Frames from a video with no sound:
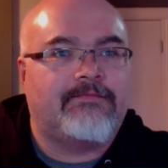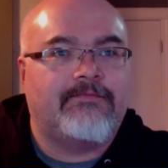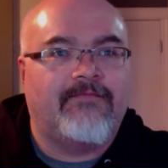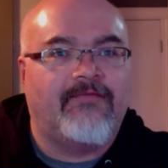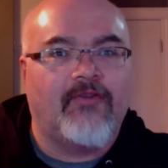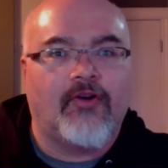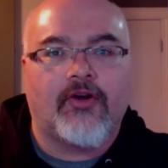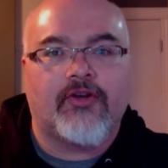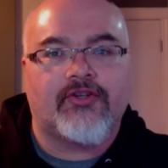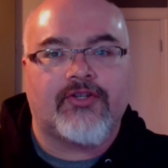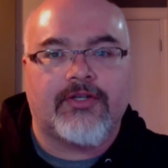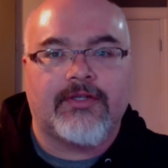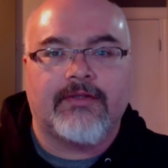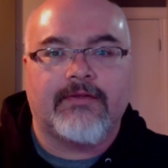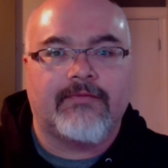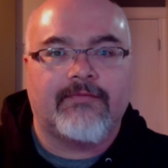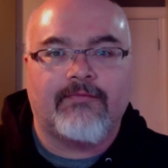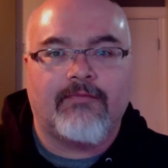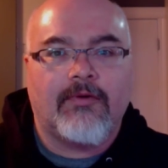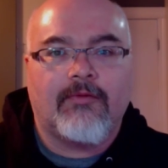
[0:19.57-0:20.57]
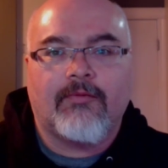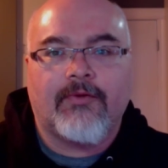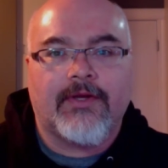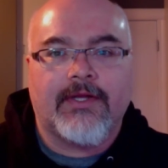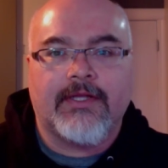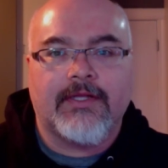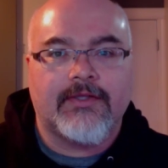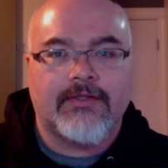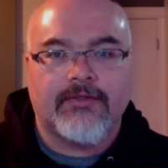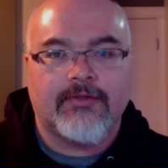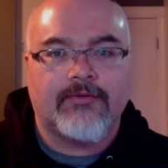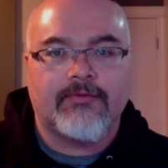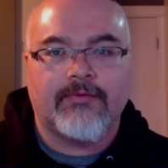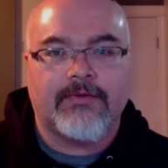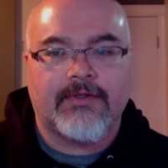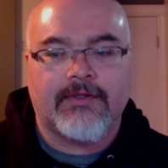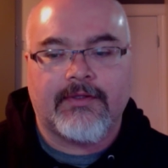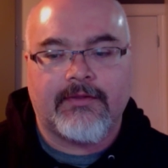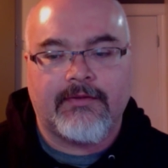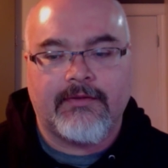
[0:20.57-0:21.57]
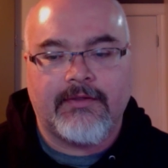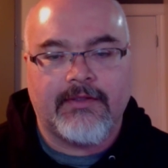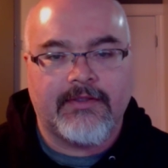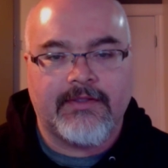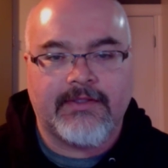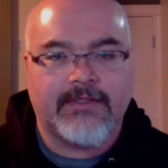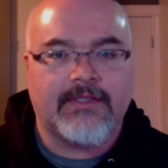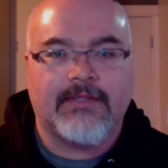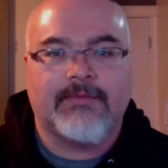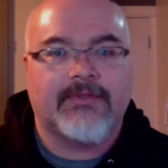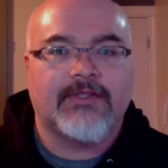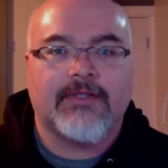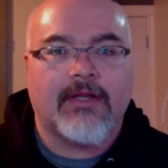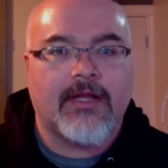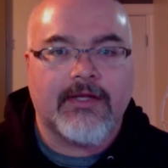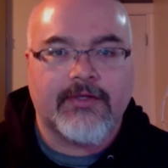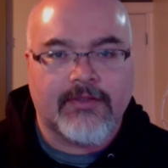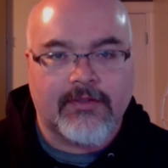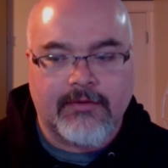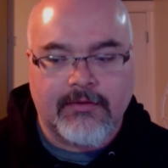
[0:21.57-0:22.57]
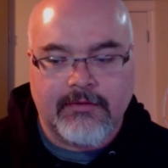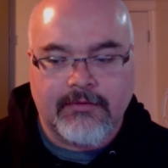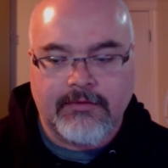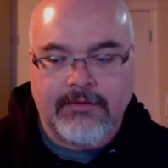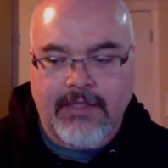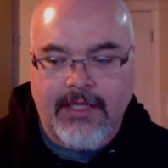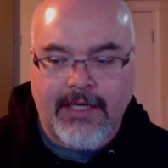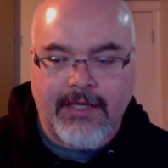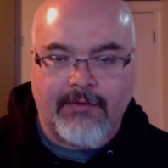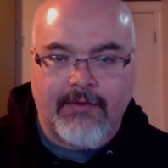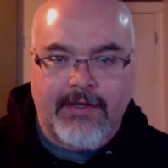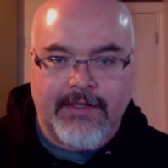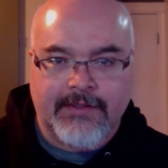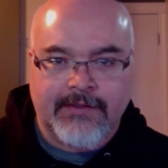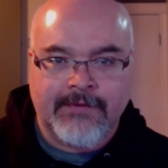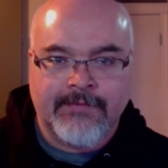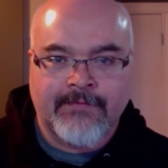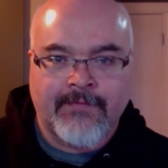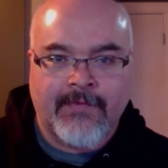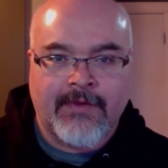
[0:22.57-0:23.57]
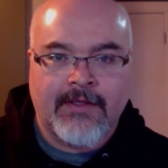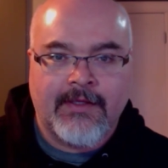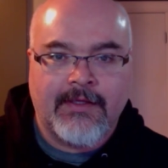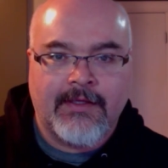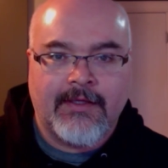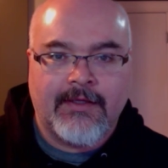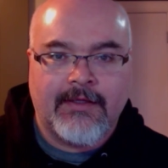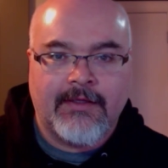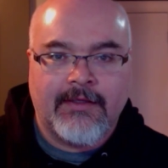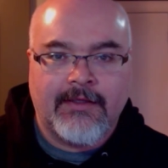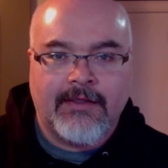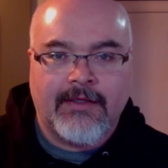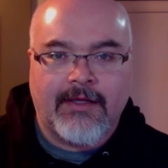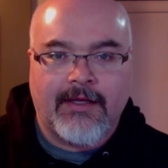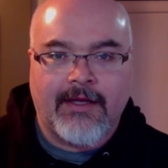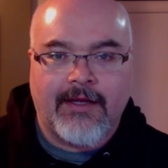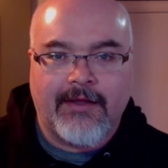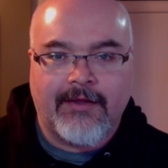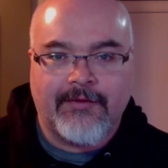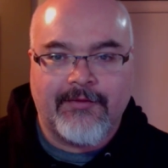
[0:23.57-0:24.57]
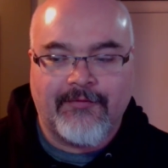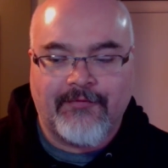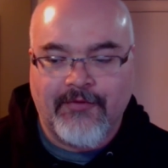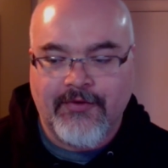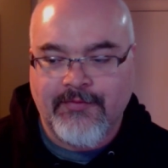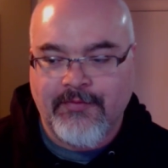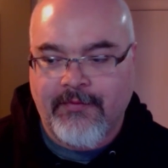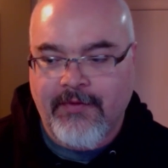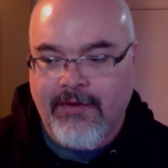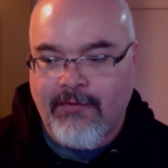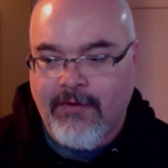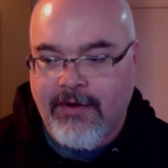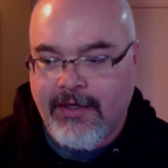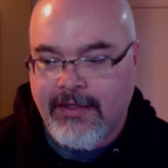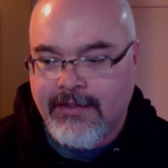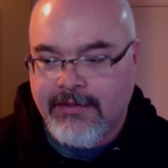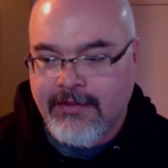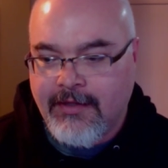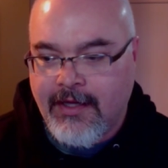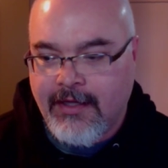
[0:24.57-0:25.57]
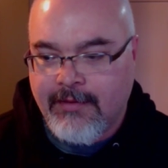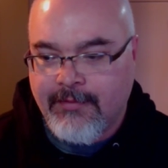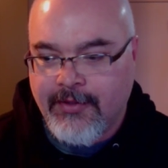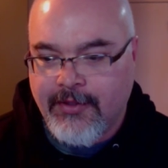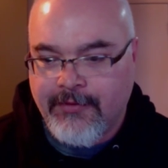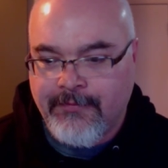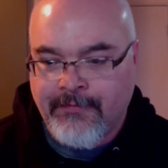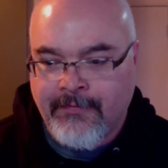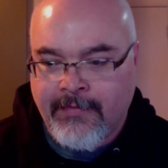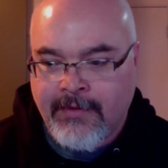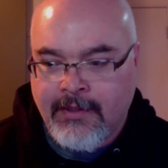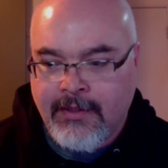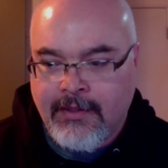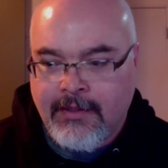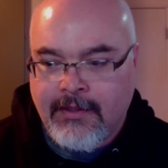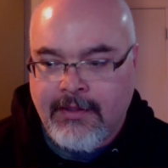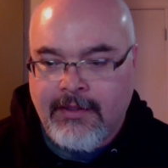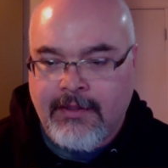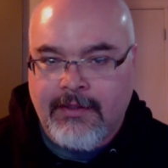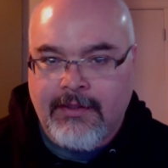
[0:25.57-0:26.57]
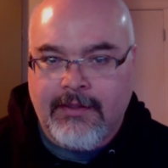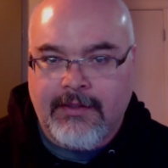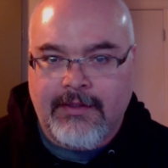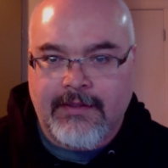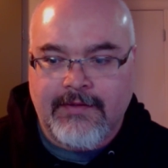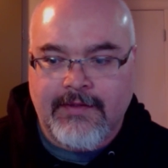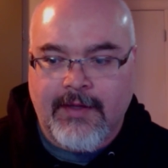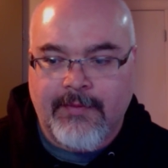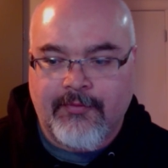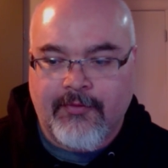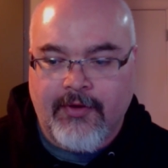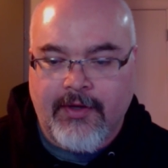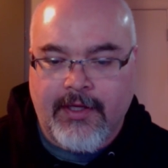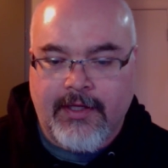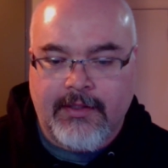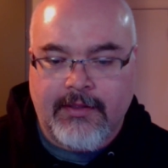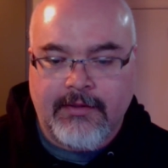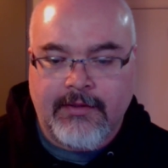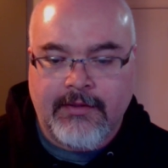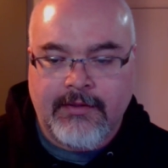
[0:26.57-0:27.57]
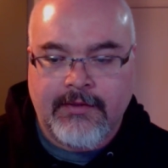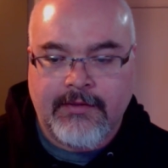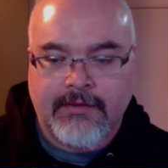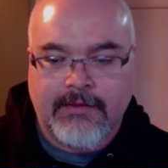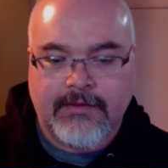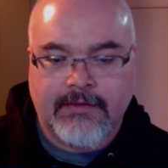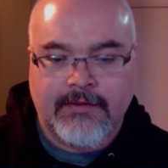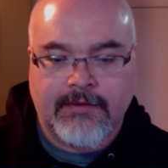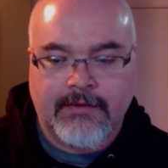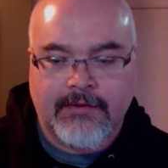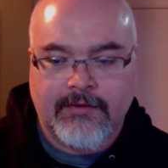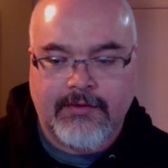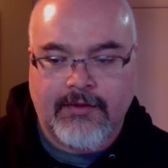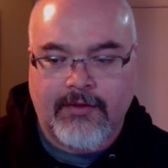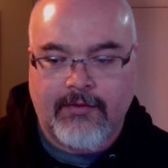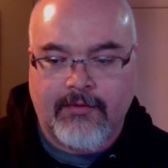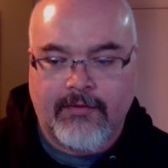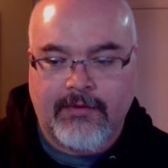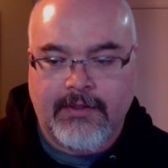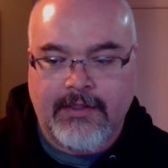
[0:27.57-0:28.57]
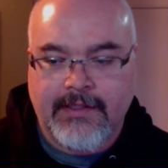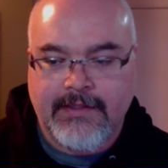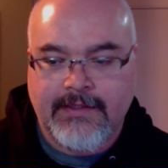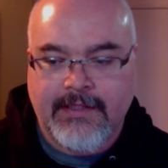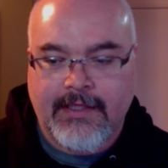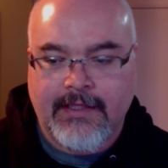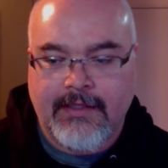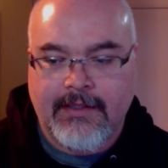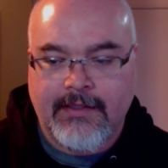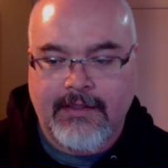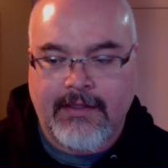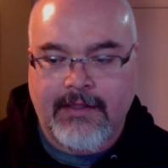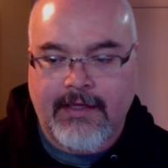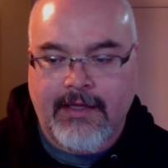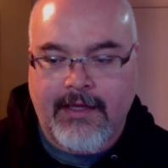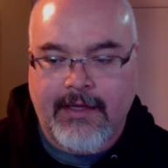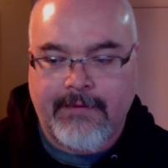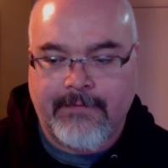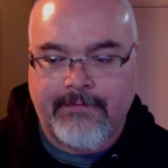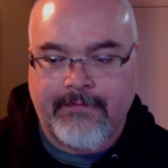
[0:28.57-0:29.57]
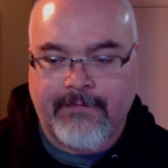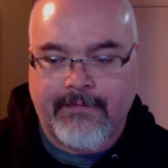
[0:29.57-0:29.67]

version of what we're going to do with the cinematological. Anyways, uh, the first movie I wanted to talk about is Upgrade. So let's get into that.